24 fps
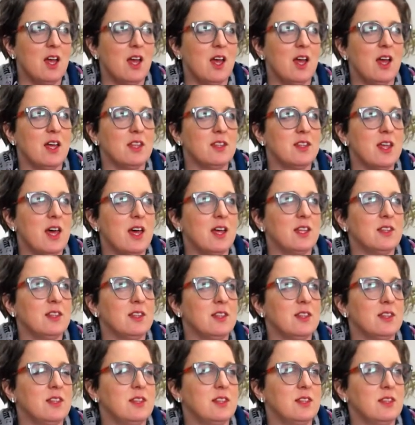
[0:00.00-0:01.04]
And
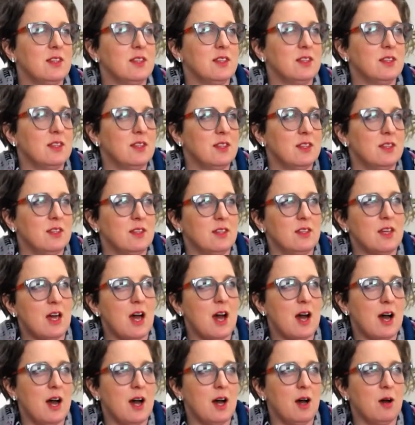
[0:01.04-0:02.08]
then
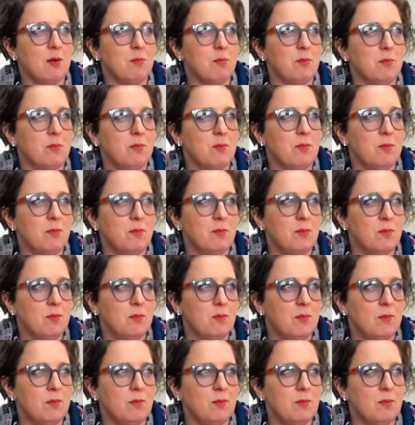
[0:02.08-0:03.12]
on
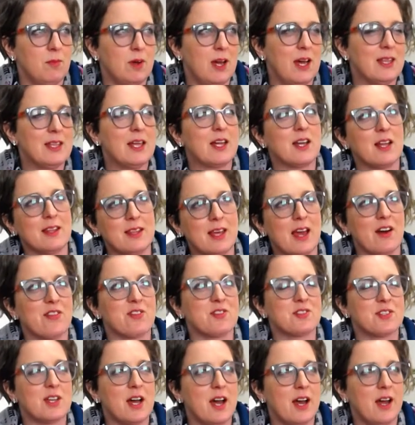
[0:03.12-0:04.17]
the
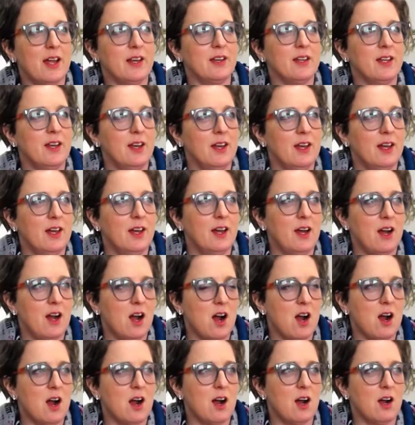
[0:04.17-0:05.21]
other side
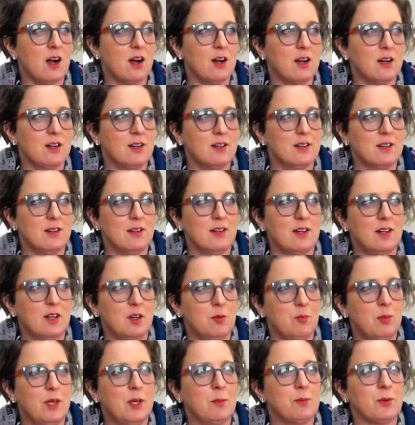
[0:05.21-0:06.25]
are
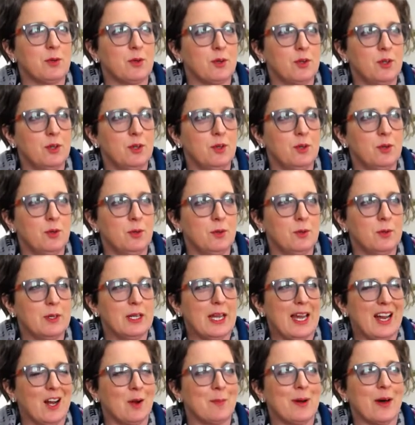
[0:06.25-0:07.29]
people who
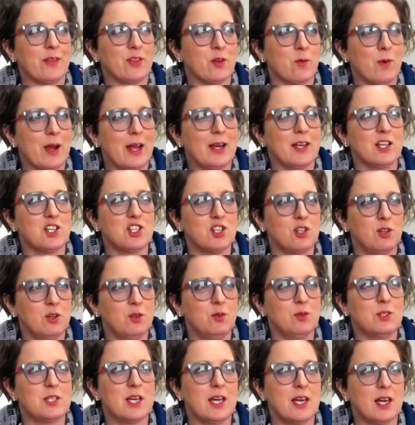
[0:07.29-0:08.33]
care about the right issue
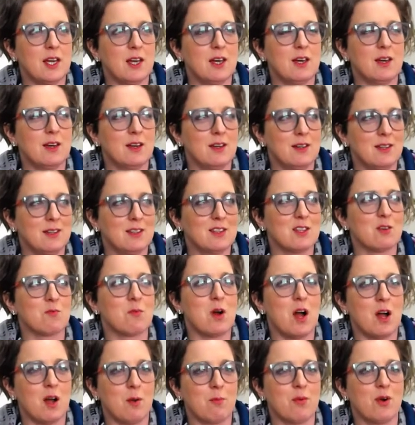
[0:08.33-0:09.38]
who take the
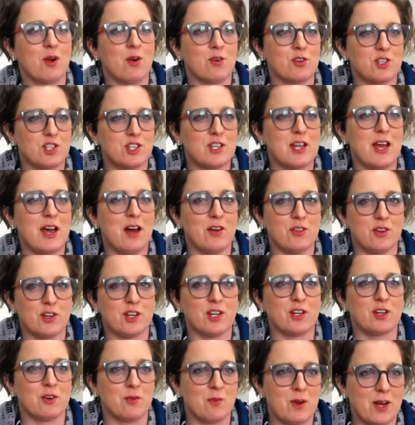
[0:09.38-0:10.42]
wrong approach to how they're
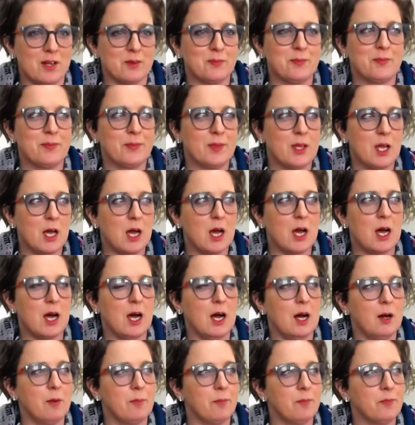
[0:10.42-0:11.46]
going to
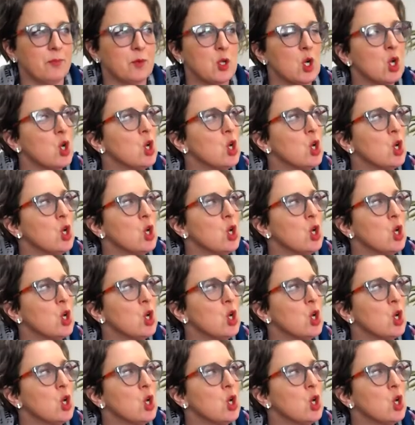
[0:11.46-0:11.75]
run.